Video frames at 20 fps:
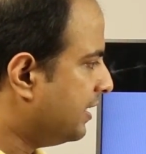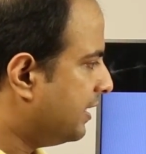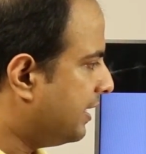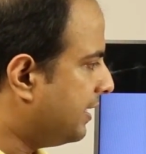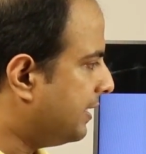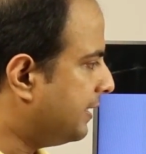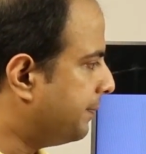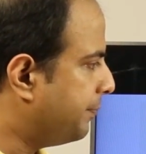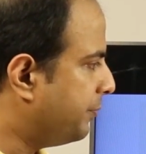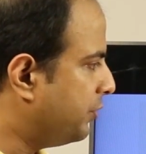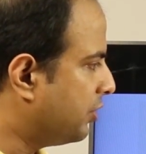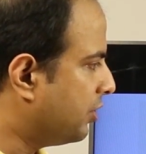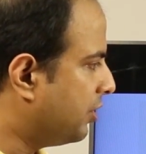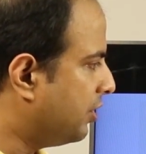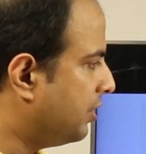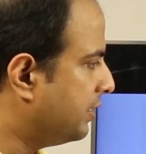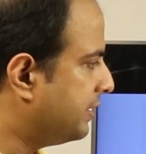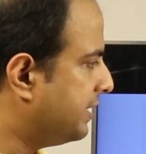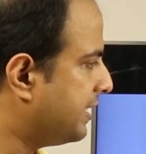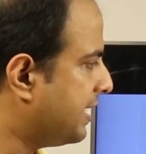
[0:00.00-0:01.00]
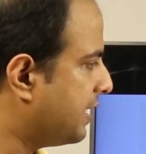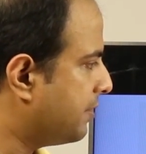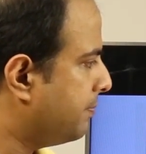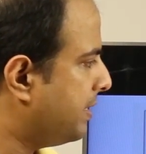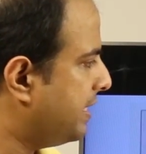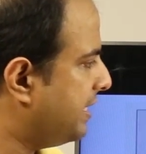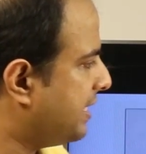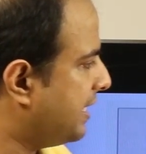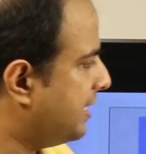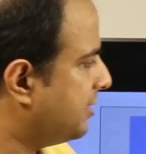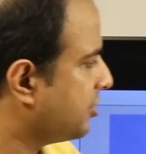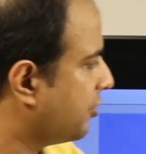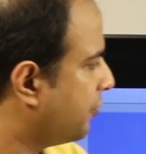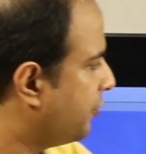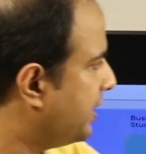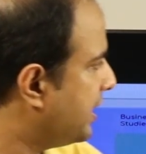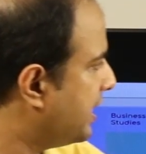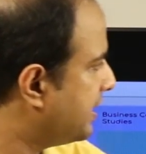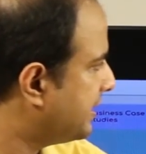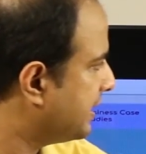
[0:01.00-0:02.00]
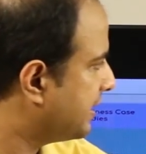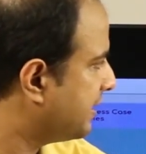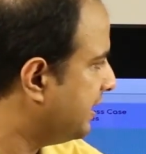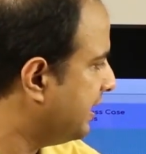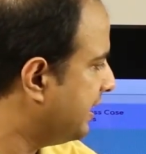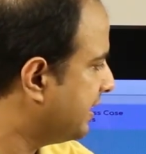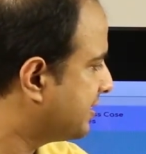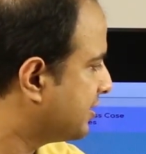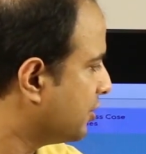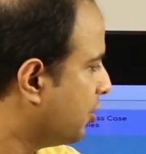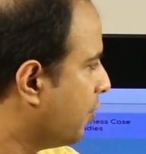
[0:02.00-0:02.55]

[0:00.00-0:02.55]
uh, you know, there are many kinds of AI techniques.